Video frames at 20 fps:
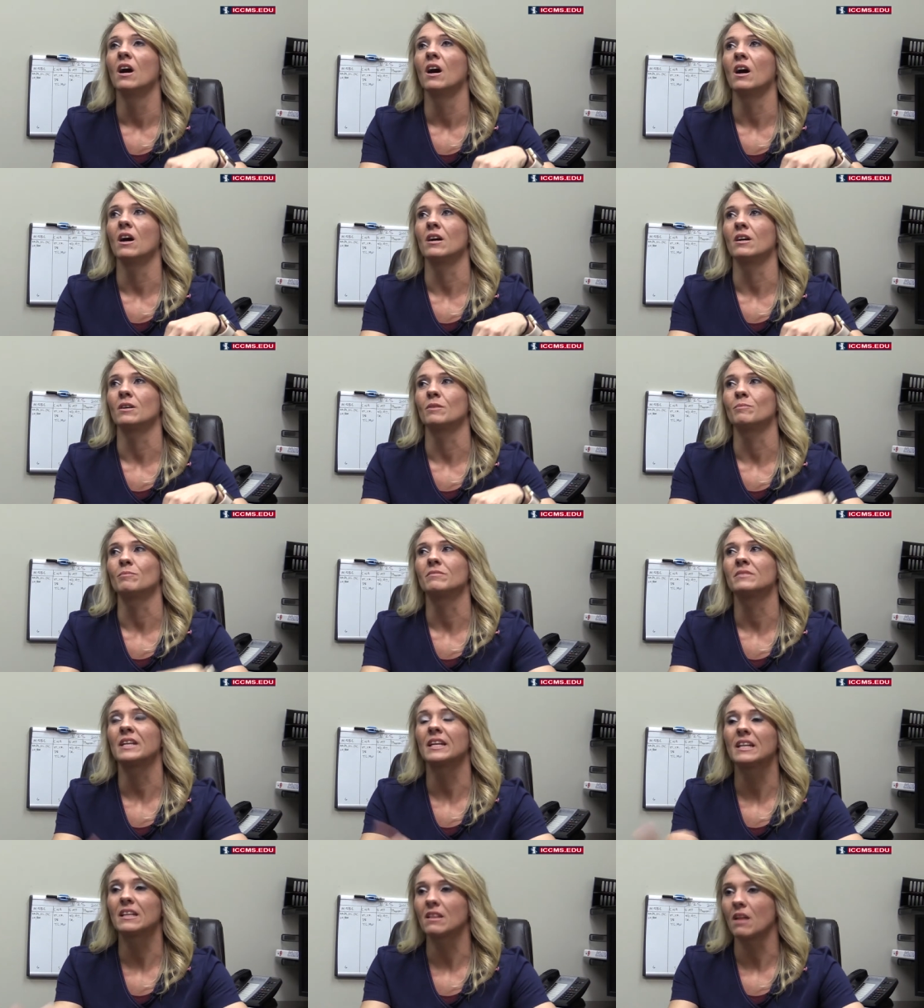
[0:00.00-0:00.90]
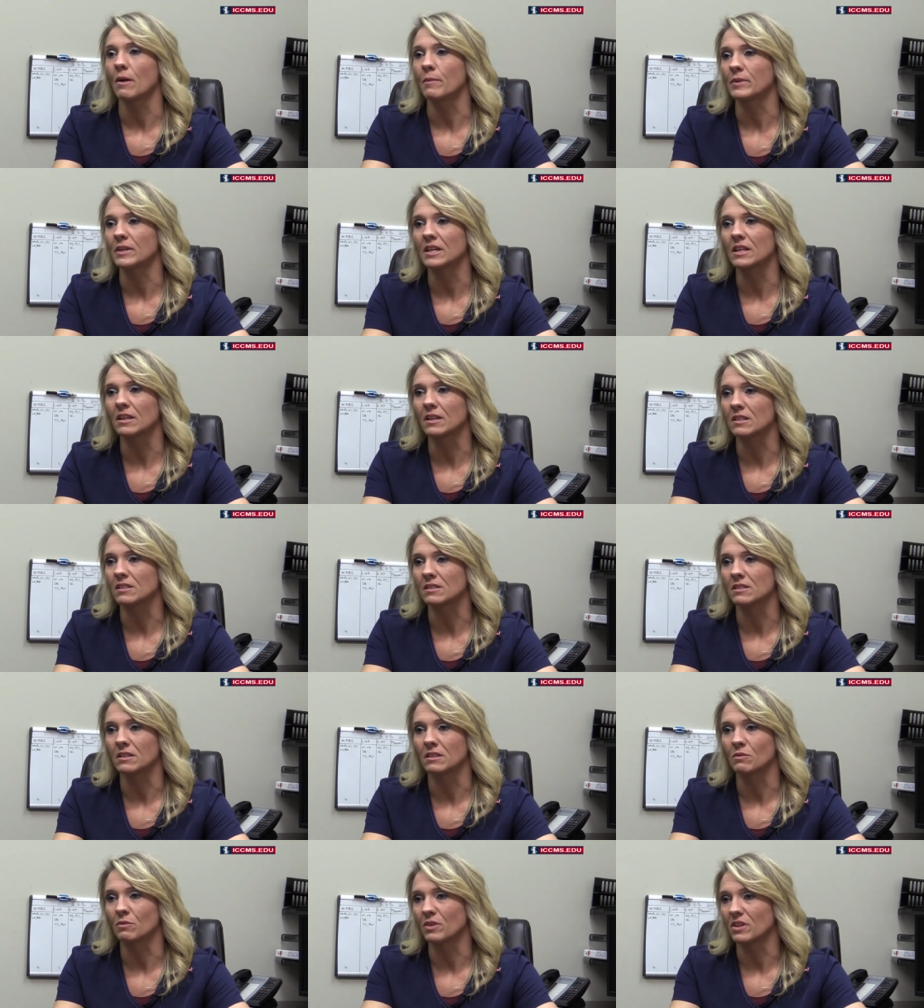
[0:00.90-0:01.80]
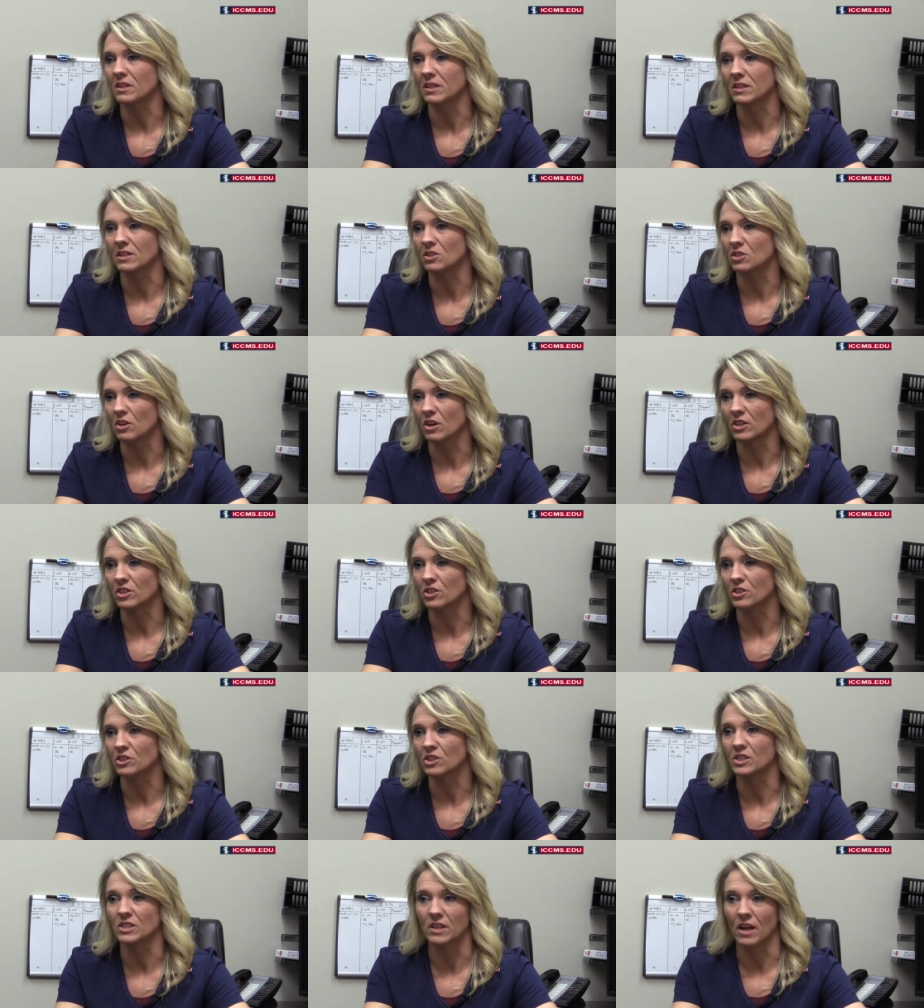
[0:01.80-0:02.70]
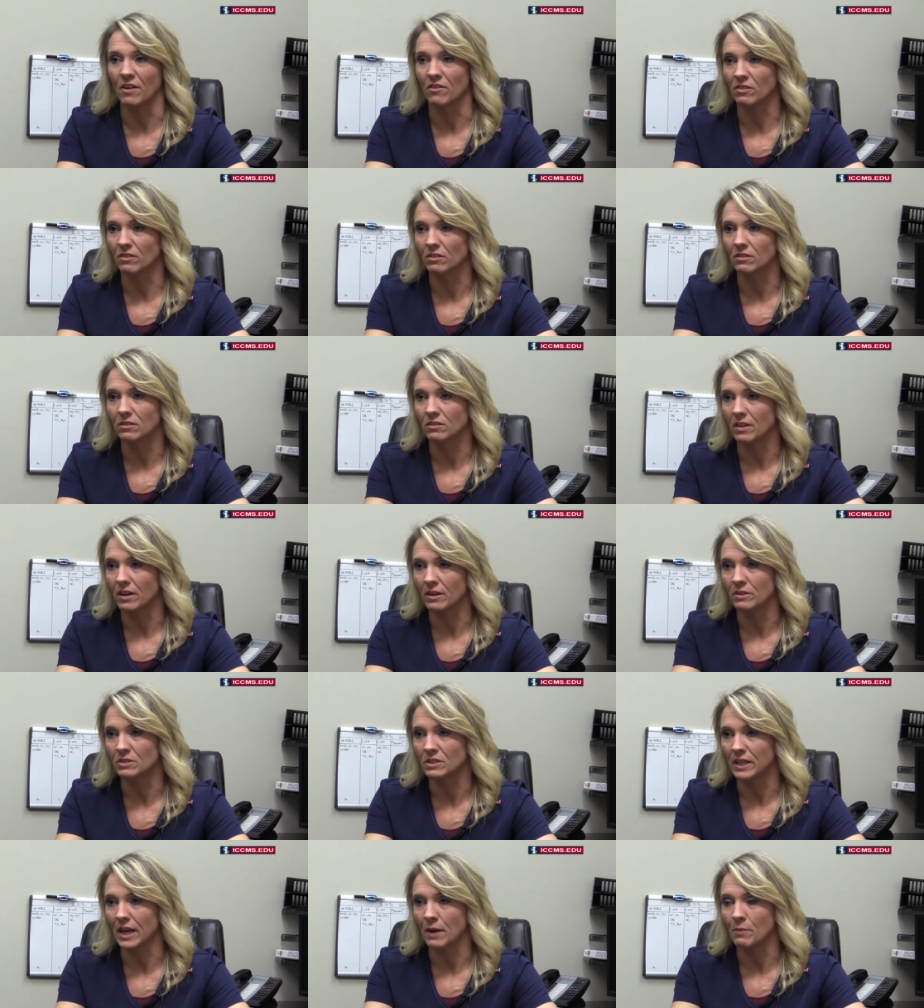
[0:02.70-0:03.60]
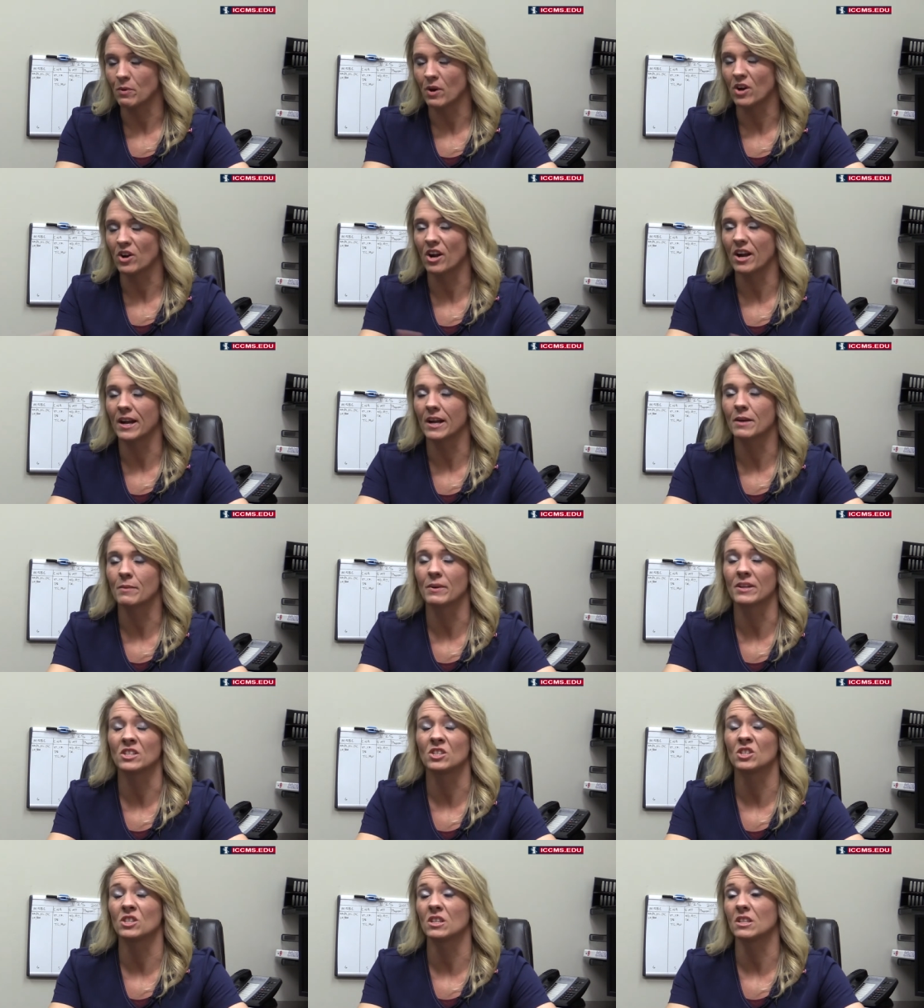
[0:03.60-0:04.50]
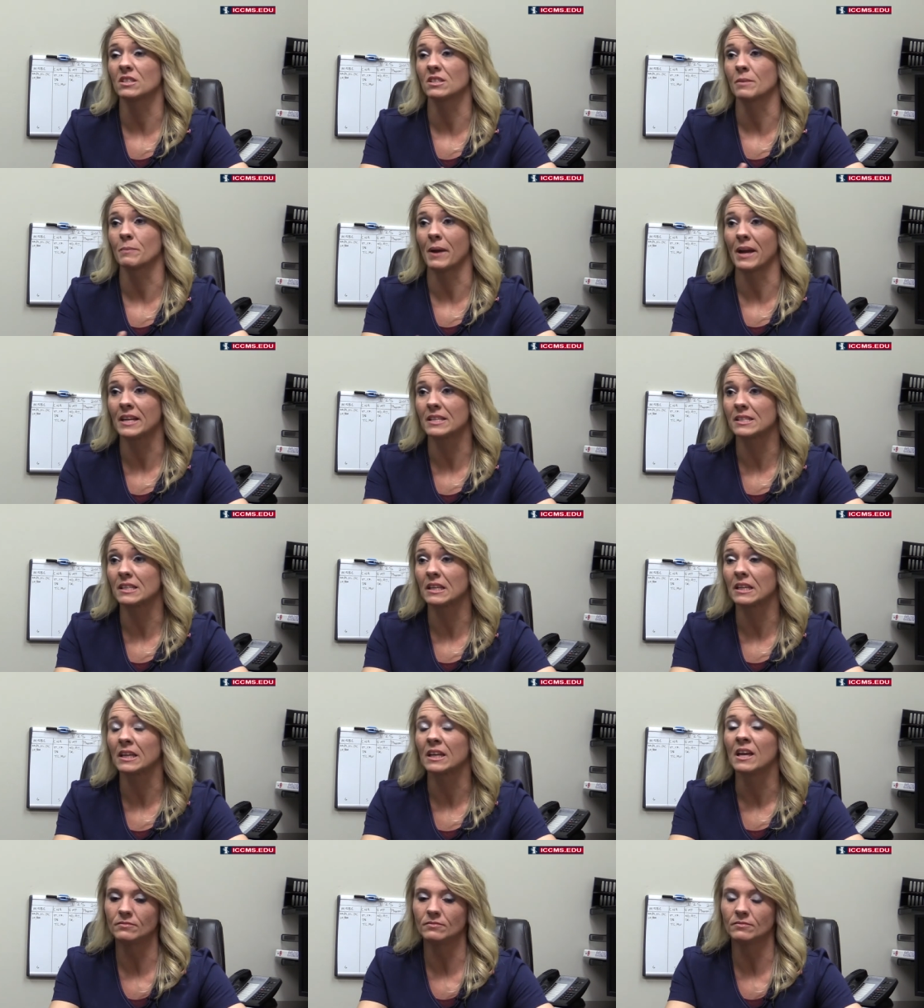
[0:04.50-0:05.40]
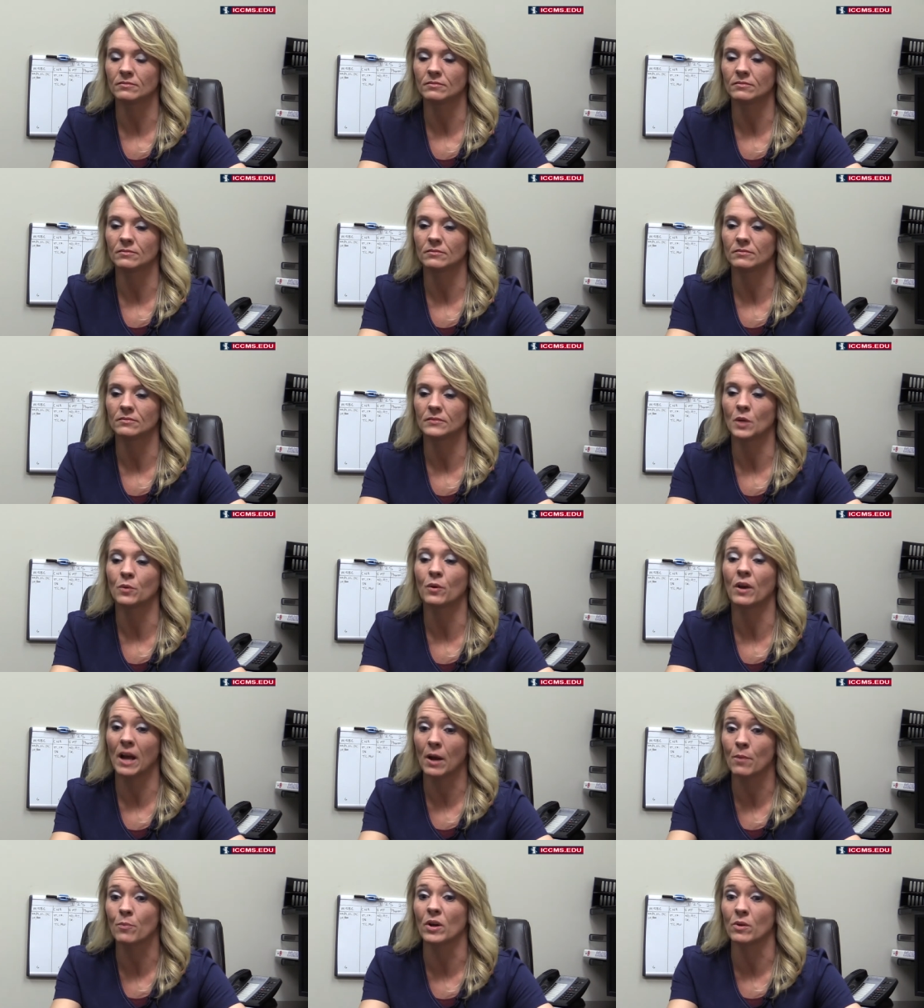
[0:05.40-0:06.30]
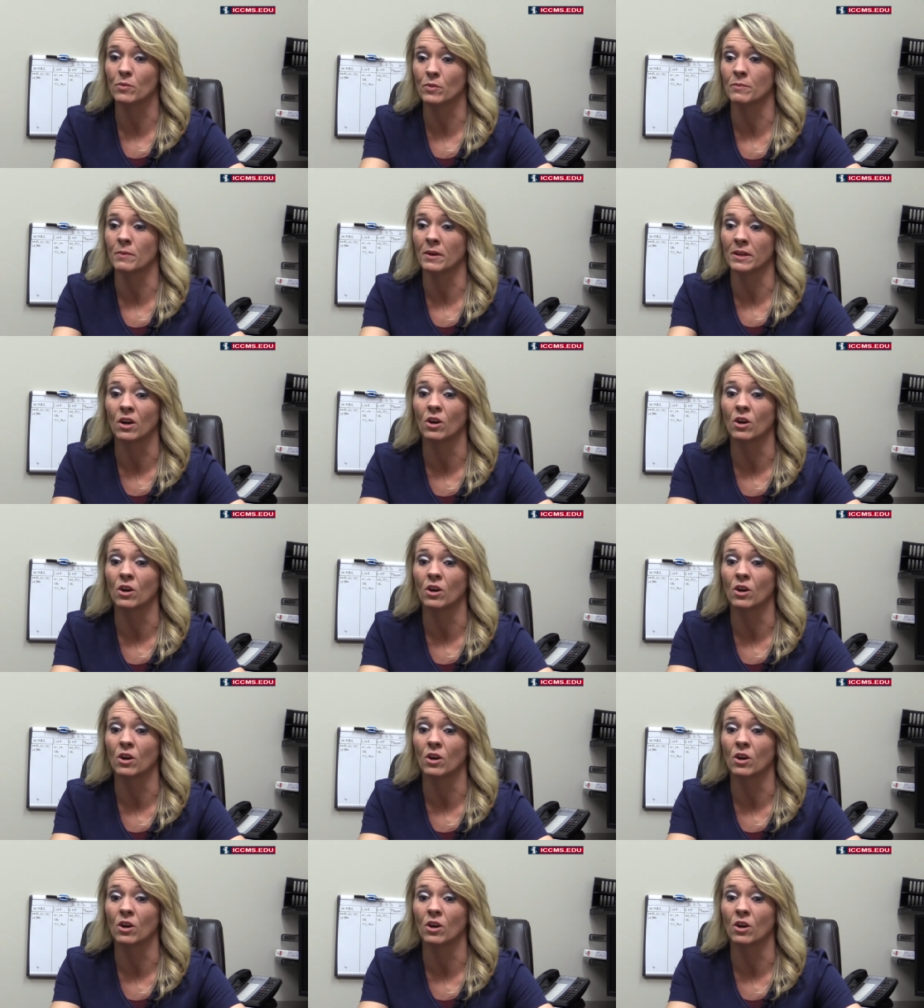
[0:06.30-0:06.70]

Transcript: Um, Lamanik Lominick is the, one of the instructors. She's over the OTA program, and she is amazing when I got pregnant with my